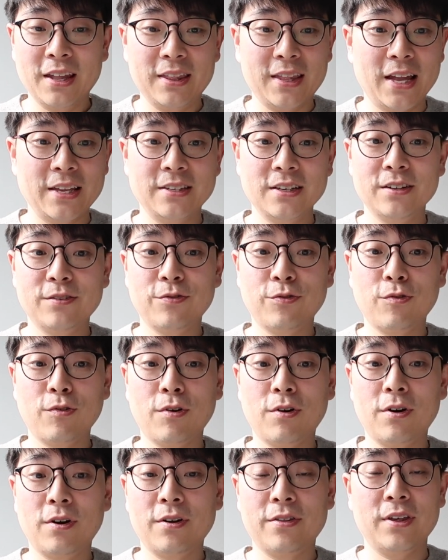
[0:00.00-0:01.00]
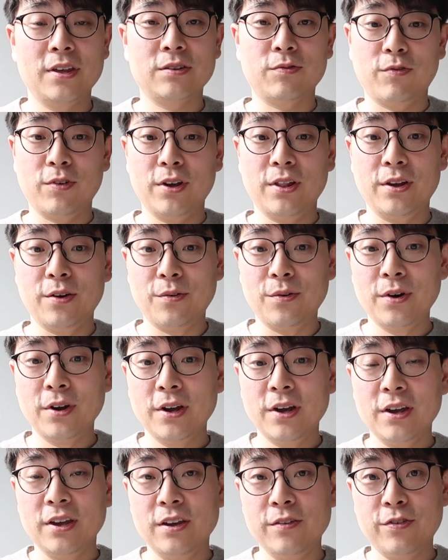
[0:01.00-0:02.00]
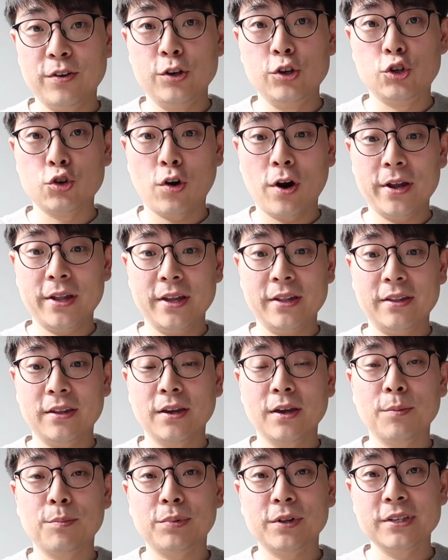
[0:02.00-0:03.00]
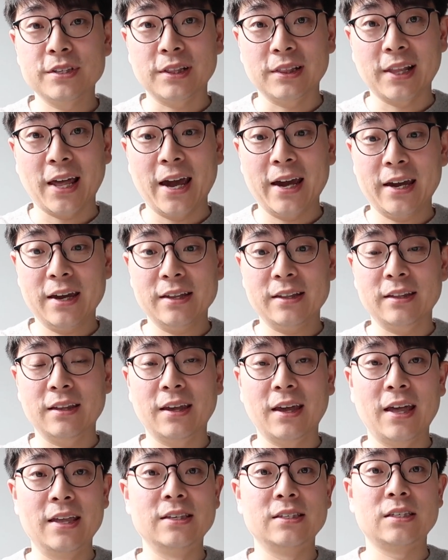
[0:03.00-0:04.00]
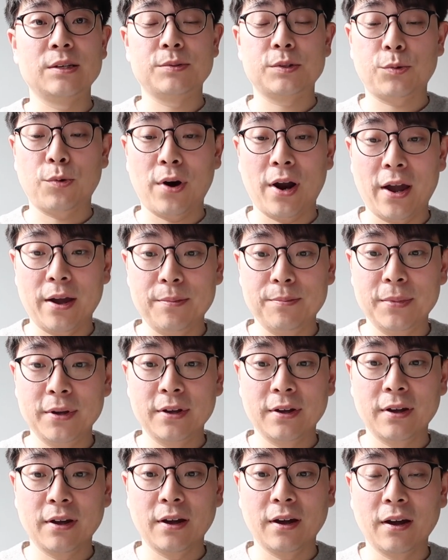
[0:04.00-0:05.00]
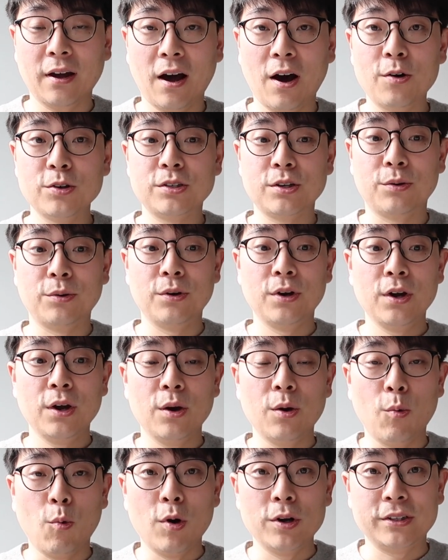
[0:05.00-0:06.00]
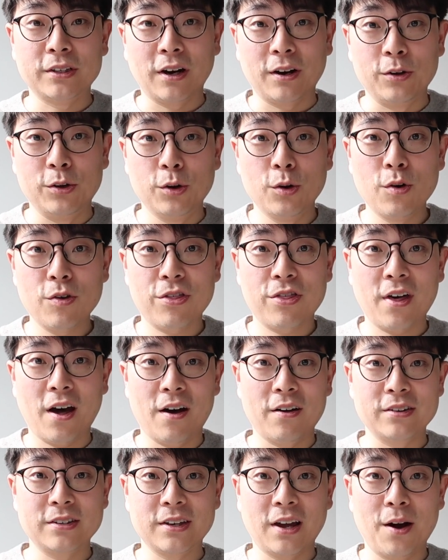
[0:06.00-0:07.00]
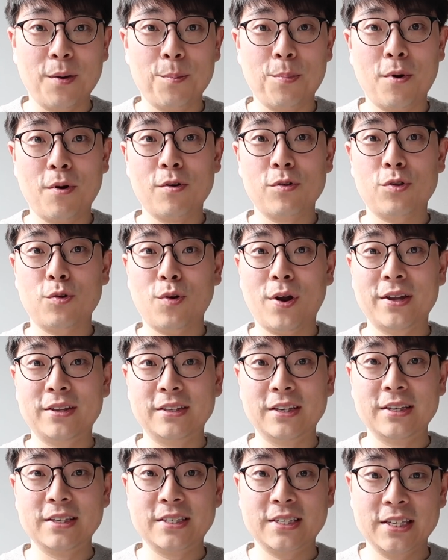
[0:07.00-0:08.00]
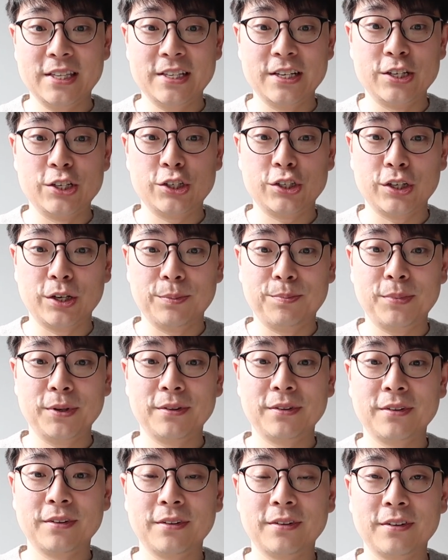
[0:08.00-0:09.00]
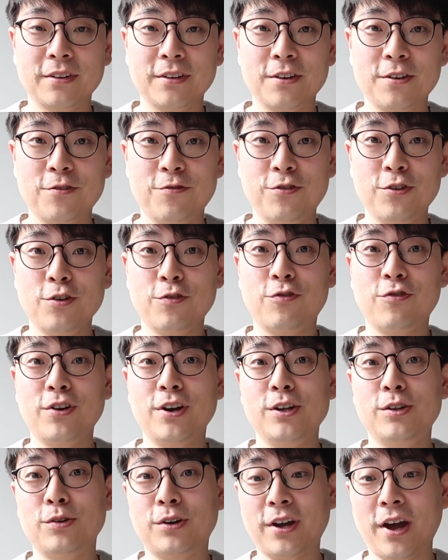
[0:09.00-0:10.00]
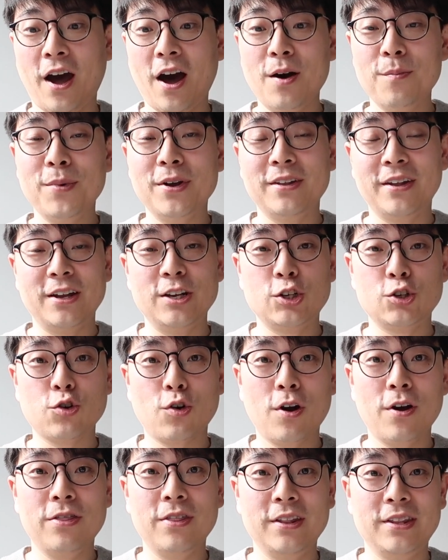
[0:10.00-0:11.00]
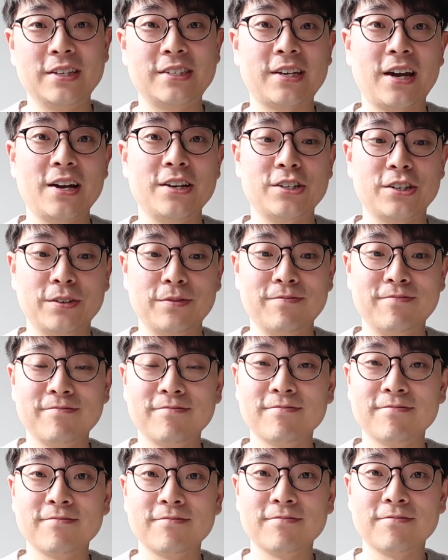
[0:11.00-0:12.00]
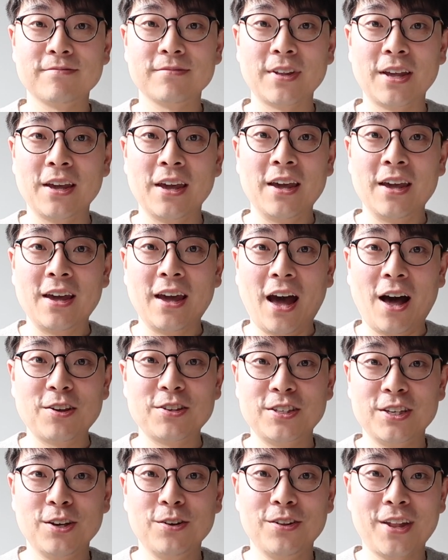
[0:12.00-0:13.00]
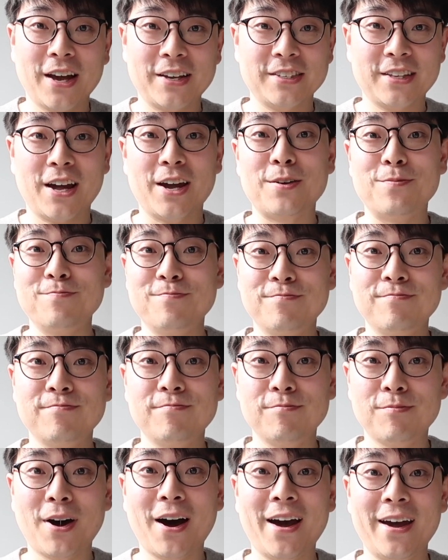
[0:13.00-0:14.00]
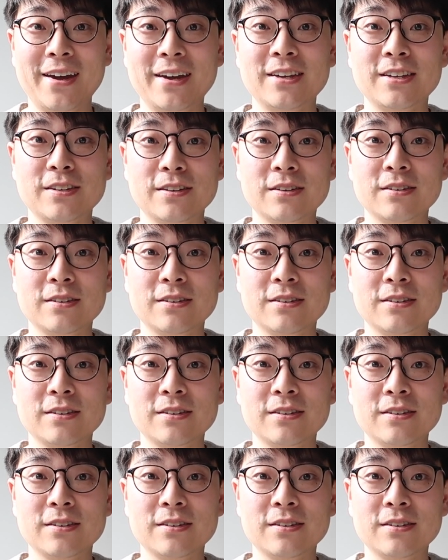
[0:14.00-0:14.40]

That's it for this video. If you enjoyed it, please like it and subscribe. Also, what are your thoughts on birthright citizenship? Feel free to comment and join the discussion. I'll see you next time. Bye.